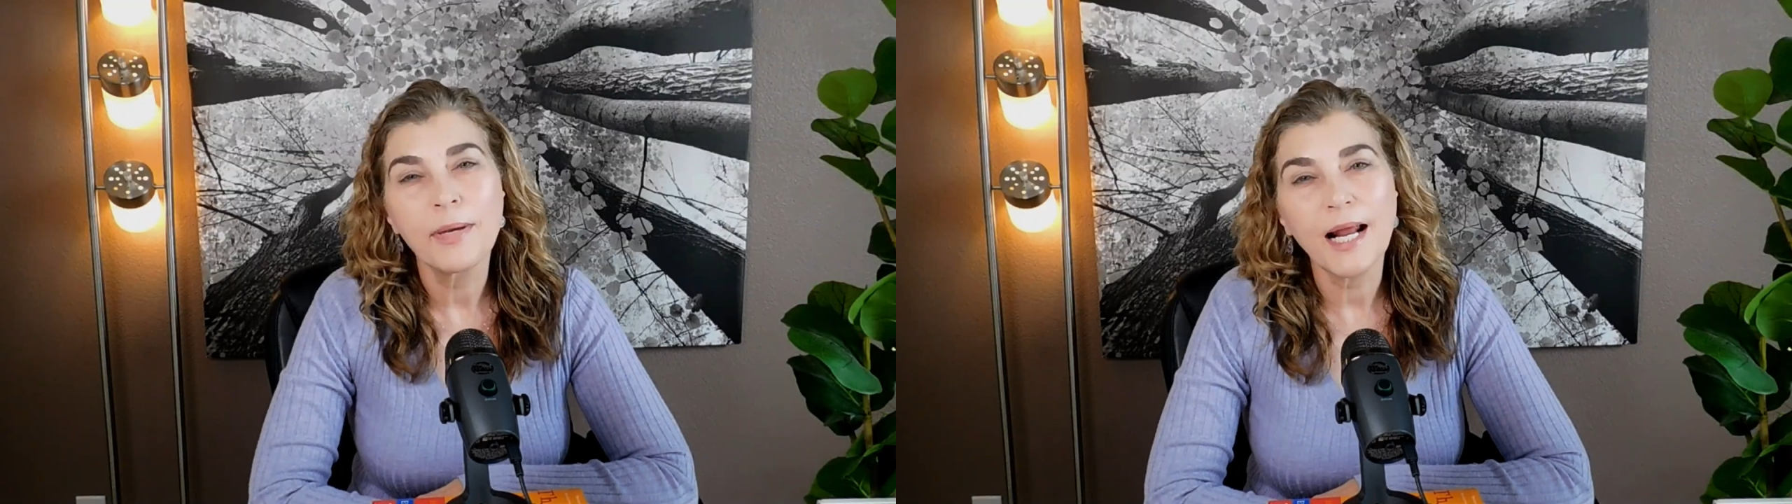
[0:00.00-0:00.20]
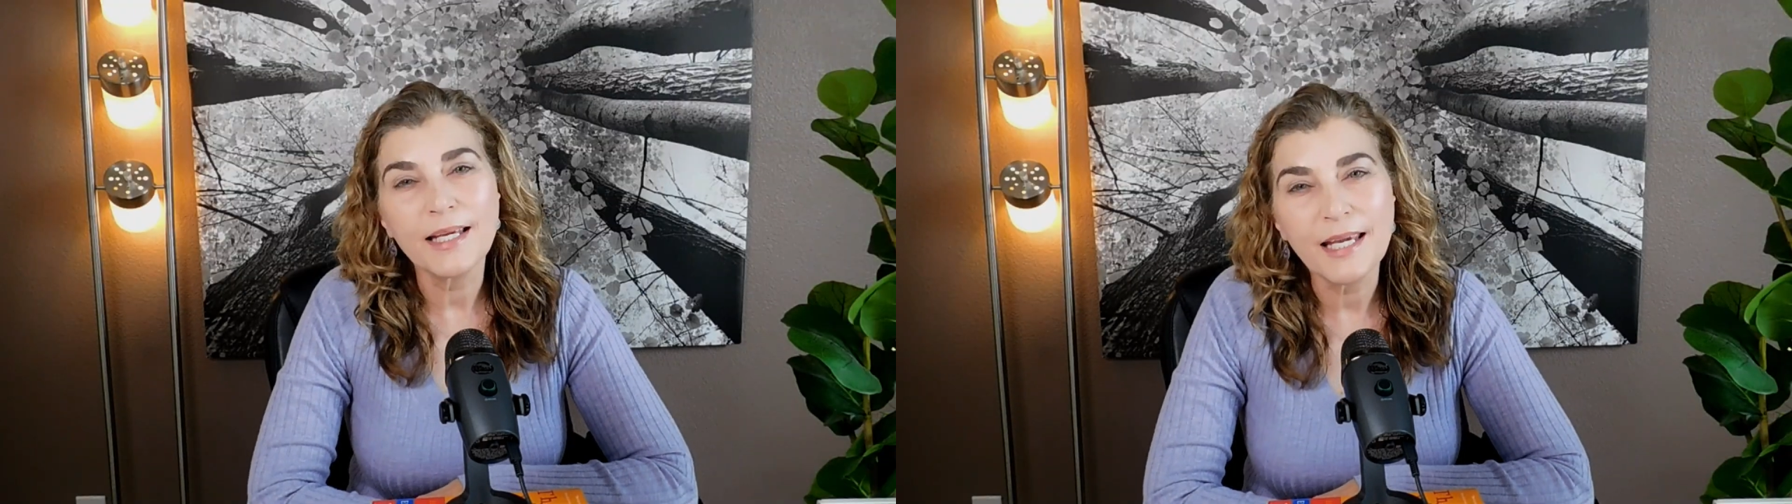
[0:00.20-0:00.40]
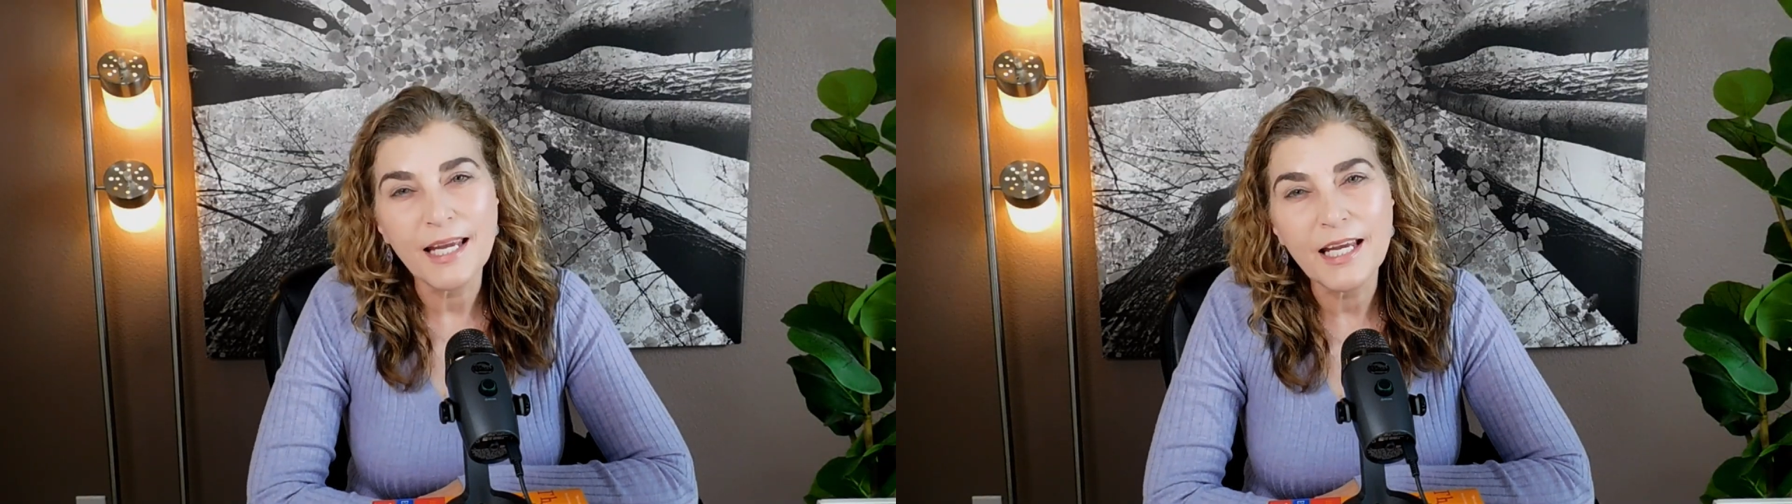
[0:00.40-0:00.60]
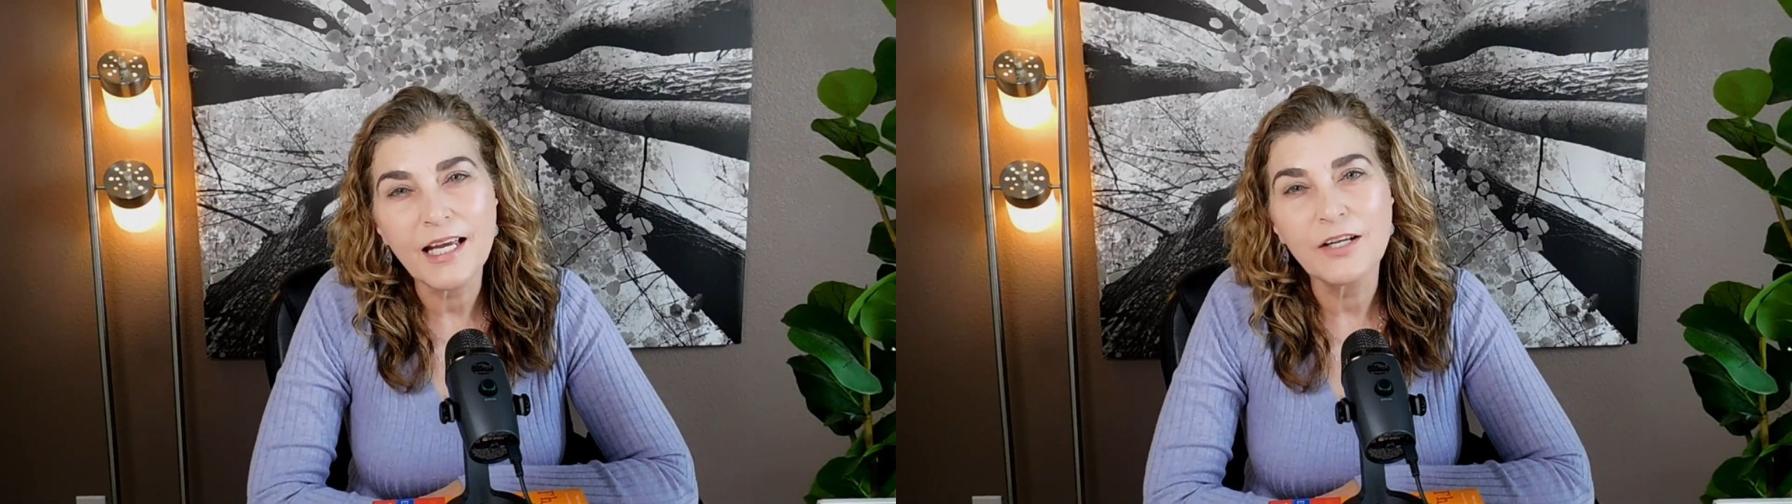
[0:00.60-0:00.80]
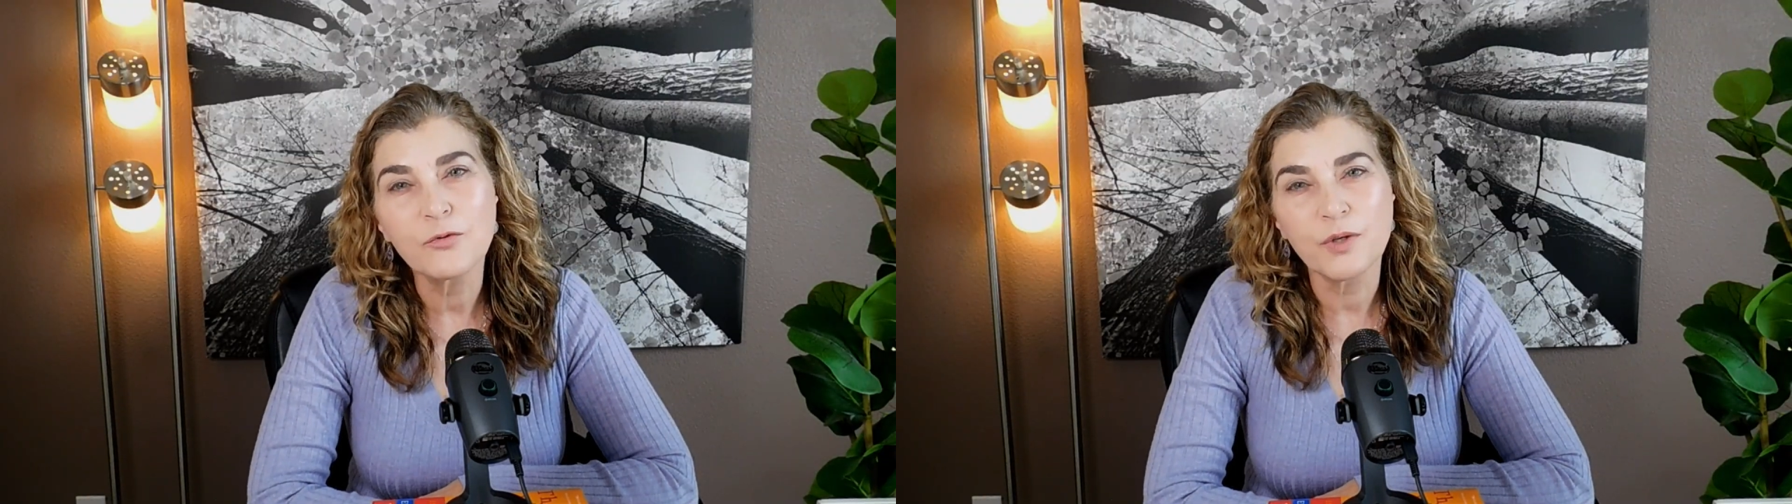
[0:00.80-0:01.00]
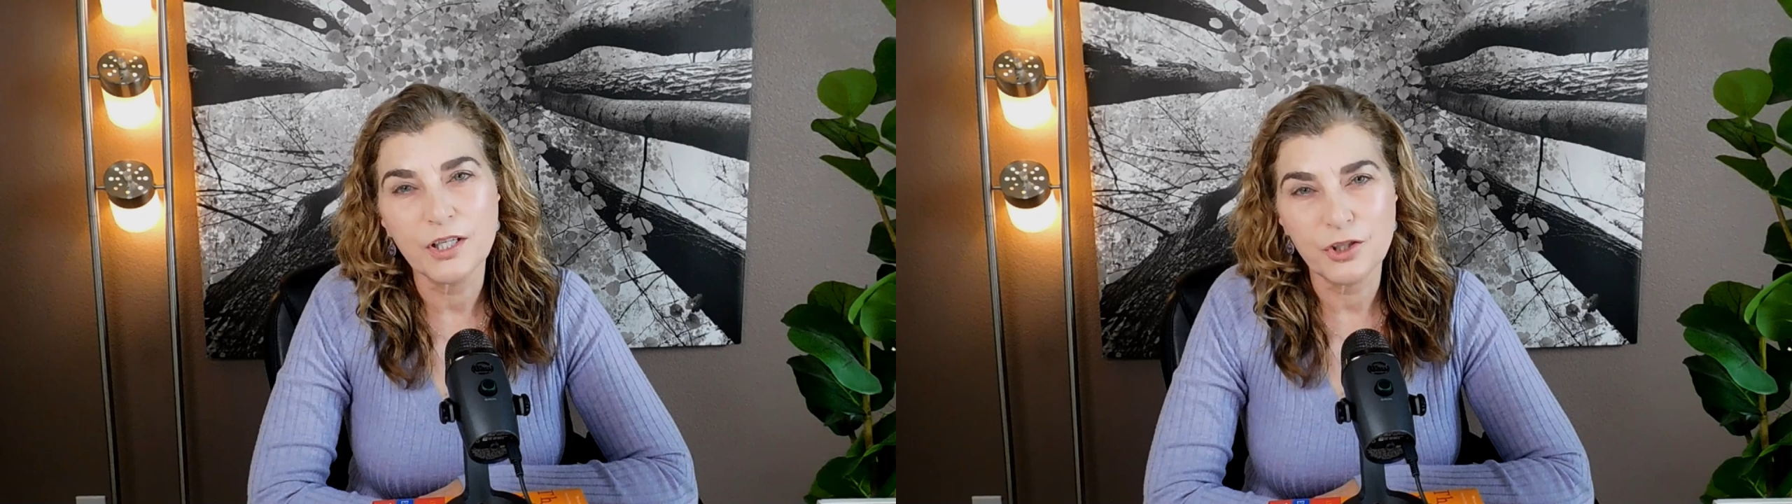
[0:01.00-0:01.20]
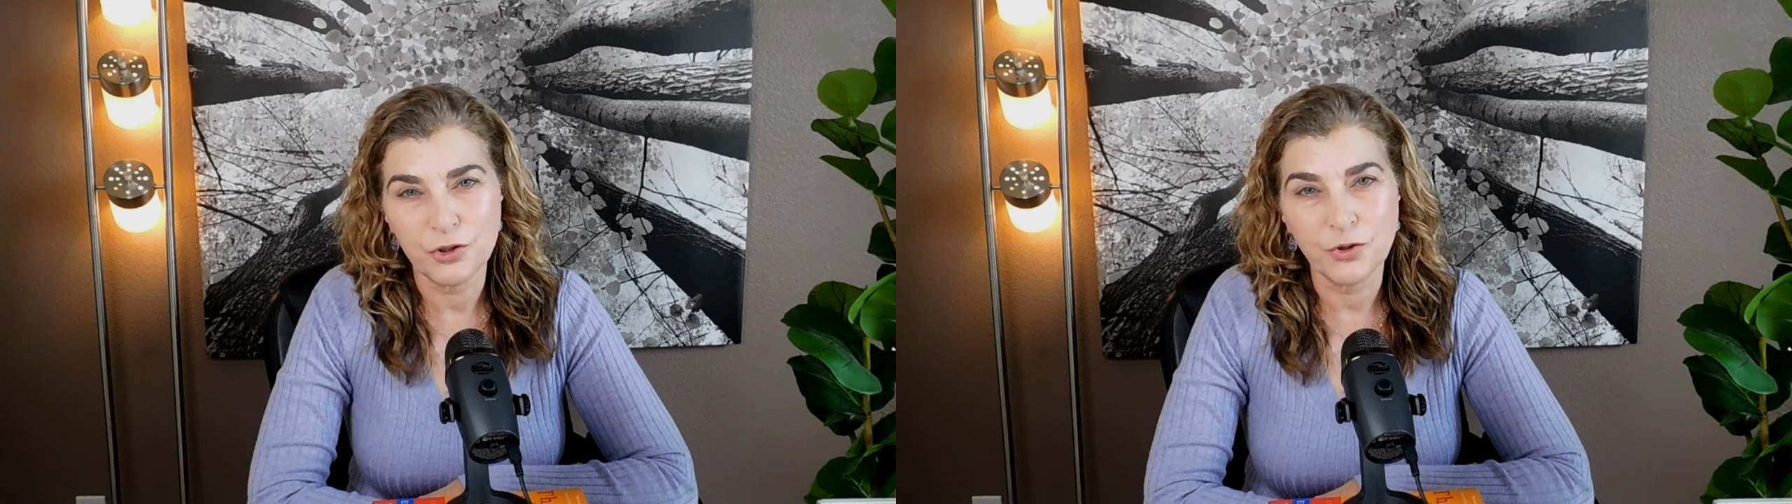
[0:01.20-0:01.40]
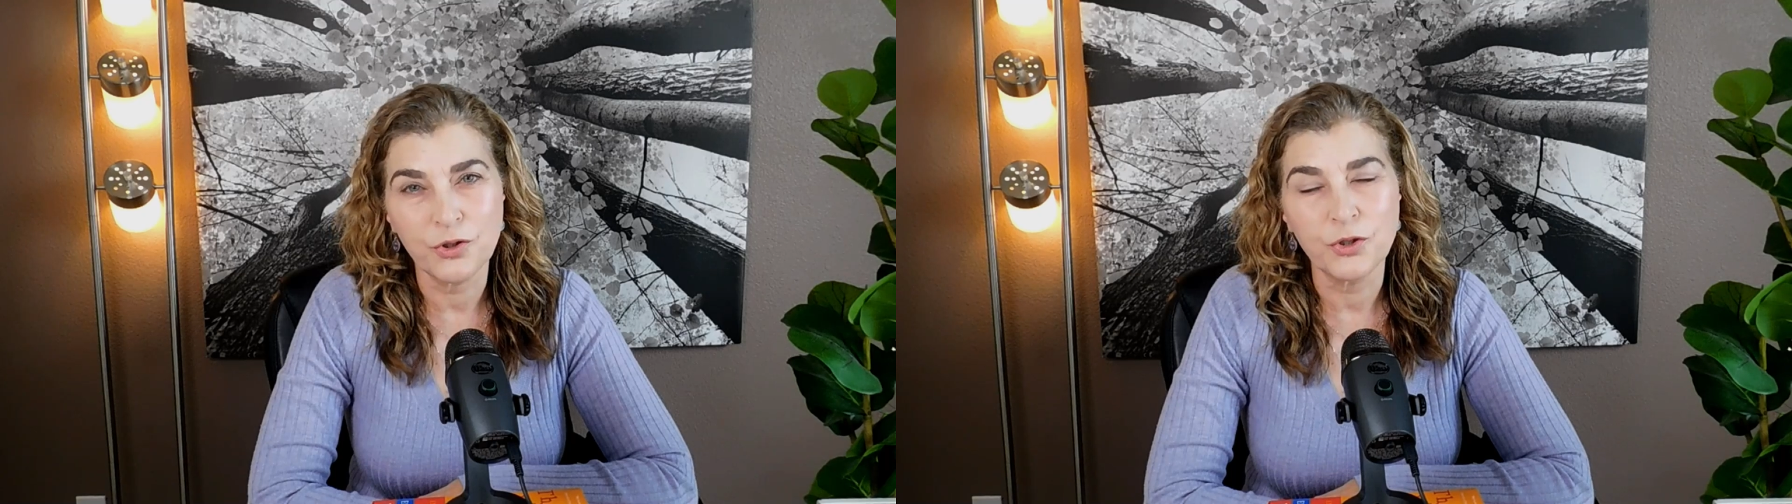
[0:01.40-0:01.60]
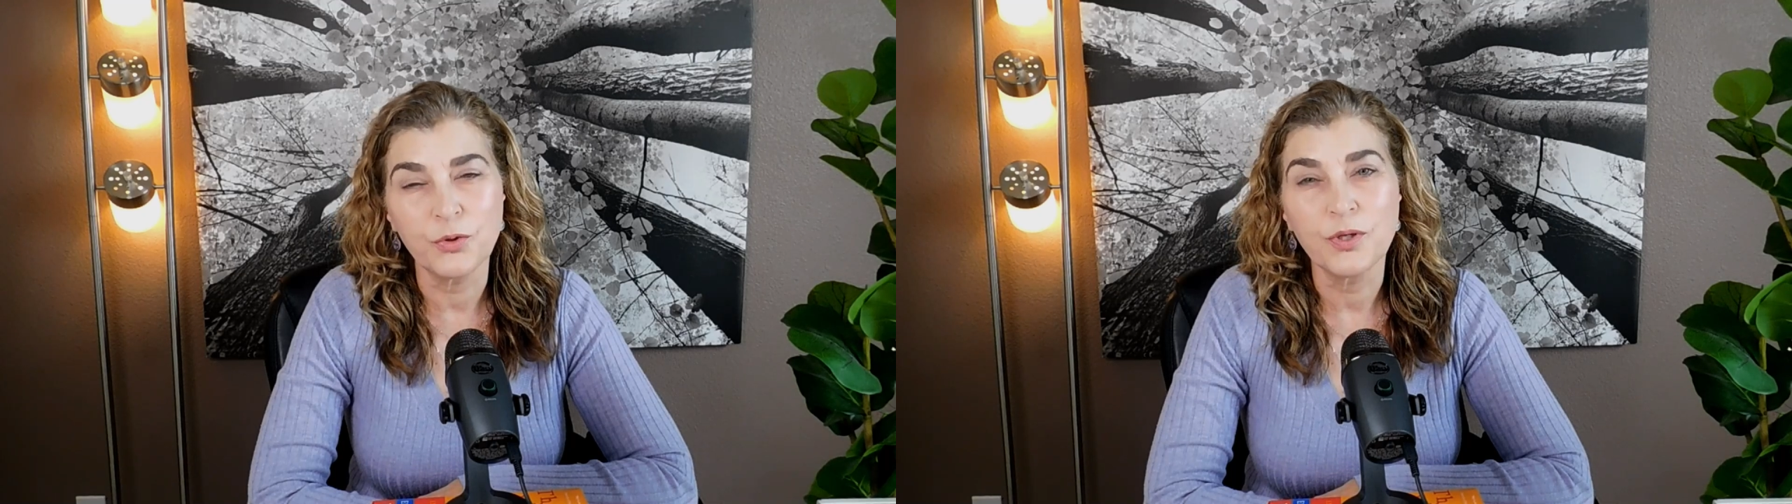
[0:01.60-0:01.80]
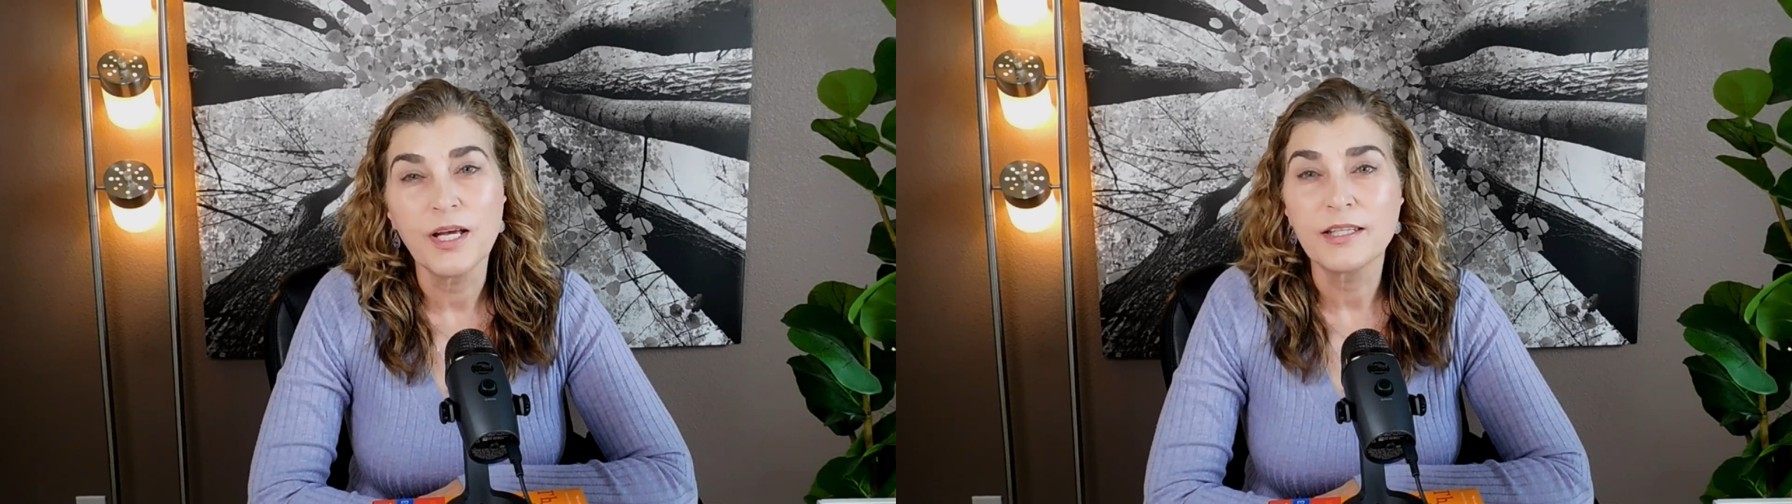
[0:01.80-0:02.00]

but I can reassure you